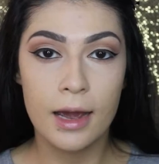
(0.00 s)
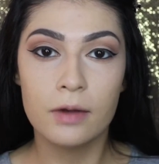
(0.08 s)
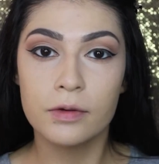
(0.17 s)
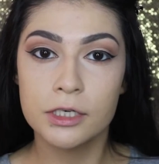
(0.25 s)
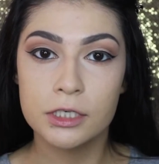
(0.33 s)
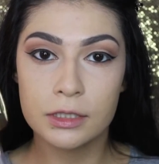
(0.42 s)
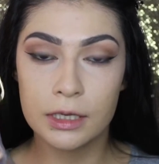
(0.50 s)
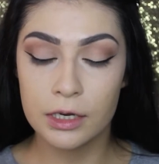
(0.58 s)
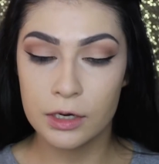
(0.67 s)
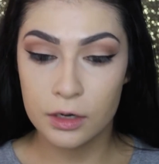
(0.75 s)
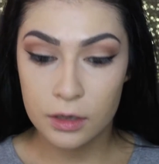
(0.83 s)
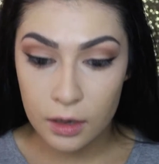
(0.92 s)
Now we're just
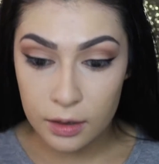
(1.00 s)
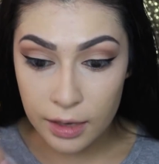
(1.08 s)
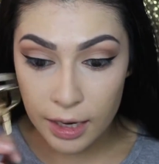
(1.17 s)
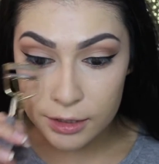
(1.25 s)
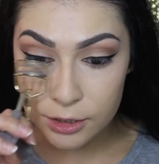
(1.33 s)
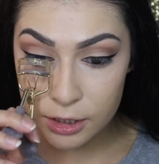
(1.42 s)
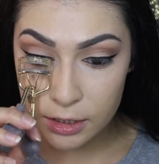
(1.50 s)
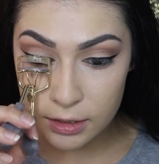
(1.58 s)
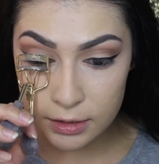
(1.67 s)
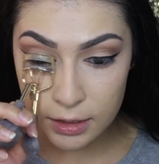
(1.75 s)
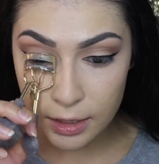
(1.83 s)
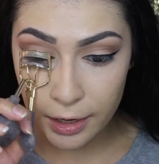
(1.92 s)
going to curl our
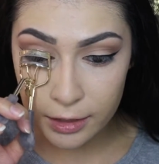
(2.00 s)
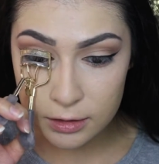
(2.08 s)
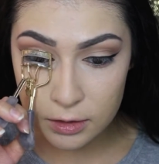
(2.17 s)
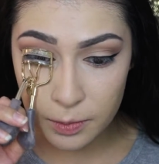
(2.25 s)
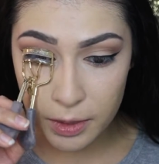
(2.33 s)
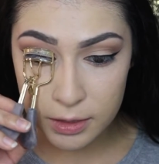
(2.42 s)
lashes and add some